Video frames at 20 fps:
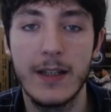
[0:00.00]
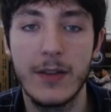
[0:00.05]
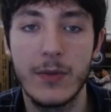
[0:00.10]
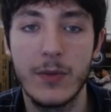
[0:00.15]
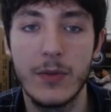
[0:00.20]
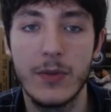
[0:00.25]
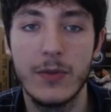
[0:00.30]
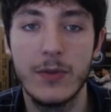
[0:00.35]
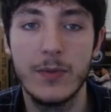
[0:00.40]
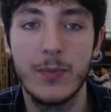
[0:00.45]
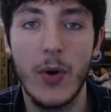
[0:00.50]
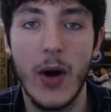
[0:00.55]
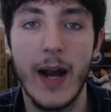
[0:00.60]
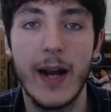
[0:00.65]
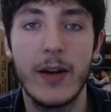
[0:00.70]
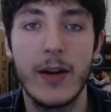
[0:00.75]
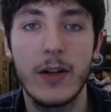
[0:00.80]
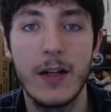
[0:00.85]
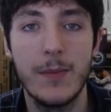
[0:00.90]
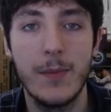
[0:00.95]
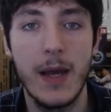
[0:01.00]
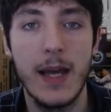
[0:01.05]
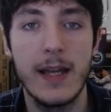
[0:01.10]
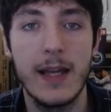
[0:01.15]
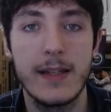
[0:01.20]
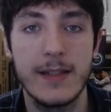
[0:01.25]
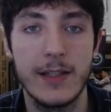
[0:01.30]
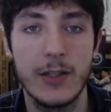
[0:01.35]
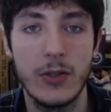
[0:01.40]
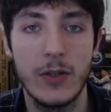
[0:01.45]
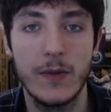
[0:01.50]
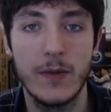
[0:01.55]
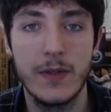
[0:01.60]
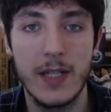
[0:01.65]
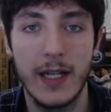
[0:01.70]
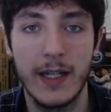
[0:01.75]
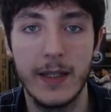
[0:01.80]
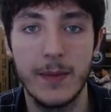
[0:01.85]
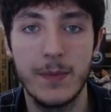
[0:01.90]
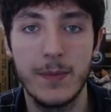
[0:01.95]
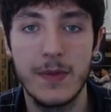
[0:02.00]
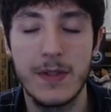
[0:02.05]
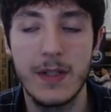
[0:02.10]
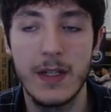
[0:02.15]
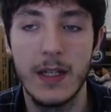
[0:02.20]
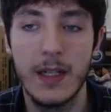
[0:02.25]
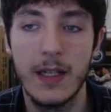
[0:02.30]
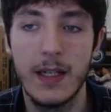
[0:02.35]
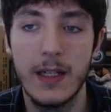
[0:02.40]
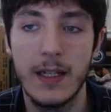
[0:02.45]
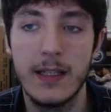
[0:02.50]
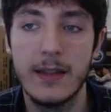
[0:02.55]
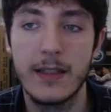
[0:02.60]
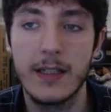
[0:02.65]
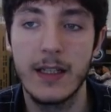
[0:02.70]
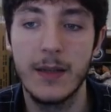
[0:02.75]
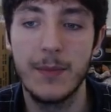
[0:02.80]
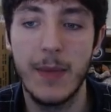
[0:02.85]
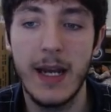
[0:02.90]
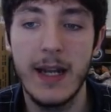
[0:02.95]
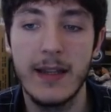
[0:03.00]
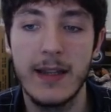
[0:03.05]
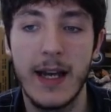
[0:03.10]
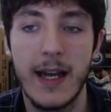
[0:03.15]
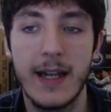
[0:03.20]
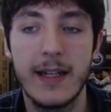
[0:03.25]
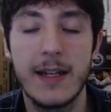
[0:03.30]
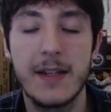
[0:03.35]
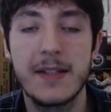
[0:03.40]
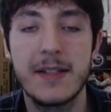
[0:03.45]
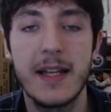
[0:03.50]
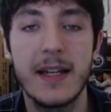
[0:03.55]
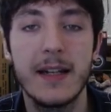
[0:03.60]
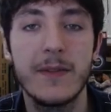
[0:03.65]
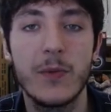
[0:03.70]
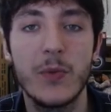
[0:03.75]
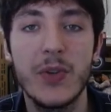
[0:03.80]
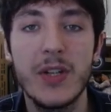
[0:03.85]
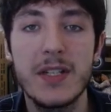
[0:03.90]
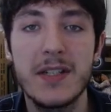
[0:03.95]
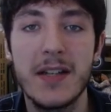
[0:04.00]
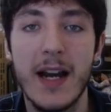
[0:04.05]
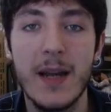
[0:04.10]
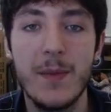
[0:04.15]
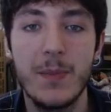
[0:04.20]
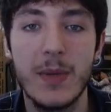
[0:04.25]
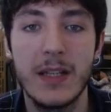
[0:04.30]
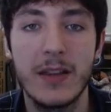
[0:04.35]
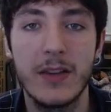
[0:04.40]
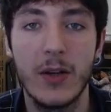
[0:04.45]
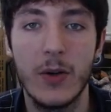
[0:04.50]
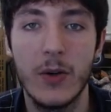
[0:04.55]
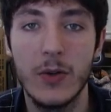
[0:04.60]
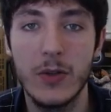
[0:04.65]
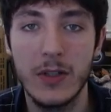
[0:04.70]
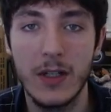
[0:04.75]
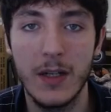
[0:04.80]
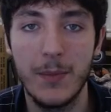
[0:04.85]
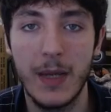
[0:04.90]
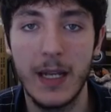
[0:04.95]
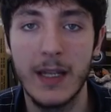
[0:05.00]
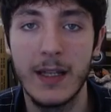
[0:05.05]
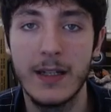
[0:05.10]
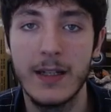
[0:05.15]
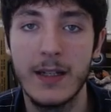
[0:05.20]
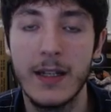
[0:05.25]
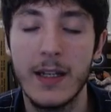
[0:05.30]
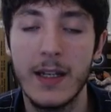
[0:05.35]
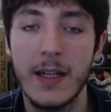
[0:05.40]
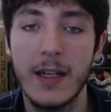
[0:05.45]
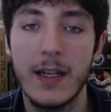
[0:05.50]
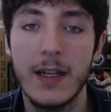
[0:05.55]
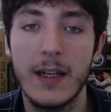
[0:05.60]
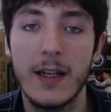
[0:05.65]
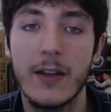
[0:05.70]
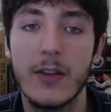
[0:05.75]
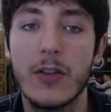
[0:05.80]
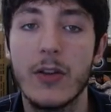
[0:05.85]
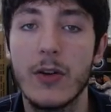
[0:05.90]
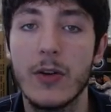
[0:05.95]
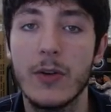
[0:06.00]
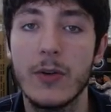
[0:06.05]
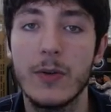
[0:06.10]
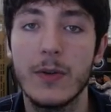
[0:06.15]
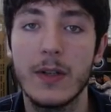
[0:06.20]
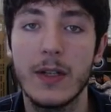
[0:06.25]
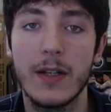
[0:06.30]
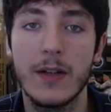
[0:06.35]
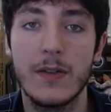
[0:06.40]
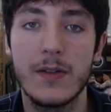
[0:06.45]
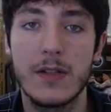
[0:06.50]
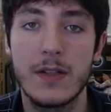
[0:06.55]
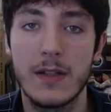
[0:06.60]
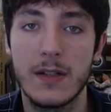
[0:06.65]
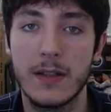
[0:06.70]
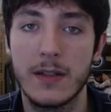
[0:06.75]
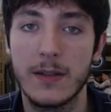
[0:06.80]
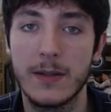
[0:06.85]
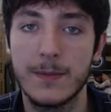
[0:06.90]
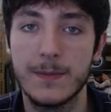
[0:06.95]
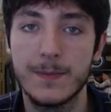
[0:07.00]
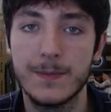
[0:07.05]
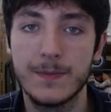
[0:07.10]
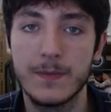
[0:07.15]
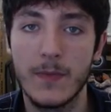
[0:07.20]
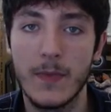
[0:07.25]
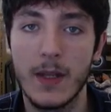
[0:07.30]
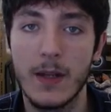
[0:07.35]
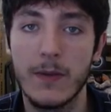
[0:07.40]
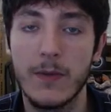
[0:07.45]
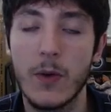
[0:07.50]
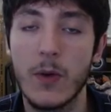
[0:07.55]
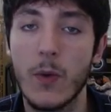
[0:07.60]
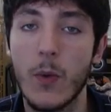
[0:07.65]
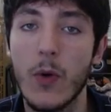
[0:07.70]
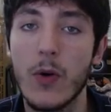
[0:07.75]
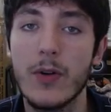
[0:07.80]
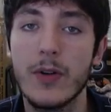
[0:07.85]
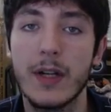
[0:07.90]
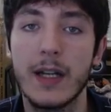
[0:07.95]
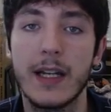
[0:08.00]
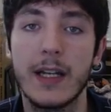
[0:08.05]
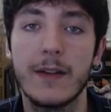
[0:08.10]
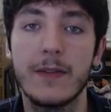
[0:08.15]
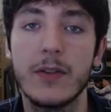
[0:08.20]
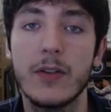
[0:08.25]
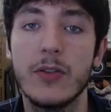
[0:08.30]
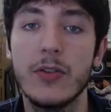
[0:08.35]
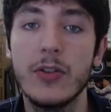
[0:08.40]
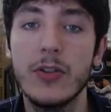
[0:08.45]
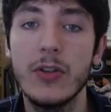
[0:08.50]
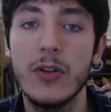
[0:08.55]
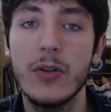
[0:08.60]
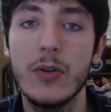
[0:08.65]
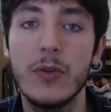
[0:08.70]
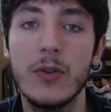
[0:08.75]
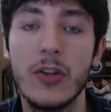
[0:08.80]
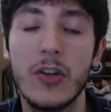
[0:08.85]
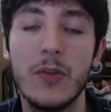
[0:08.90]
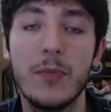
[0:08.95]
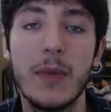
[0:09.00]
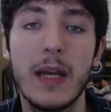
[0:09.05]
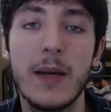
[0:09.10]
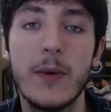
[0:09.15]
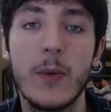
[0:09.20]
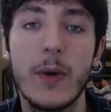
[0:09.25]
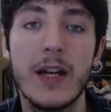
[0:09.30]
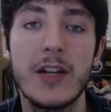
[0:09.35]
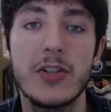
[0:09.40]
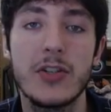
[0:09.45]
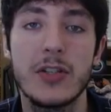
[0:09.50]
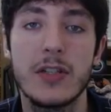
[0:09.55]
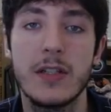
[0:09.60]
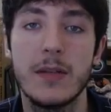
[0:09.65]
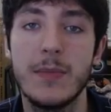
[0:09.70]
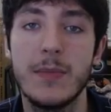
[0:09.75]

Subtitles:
through prior commands that you have typed in the command line. Instead of retyping the whole command, though here's a forewarning, if you're new, you may wish to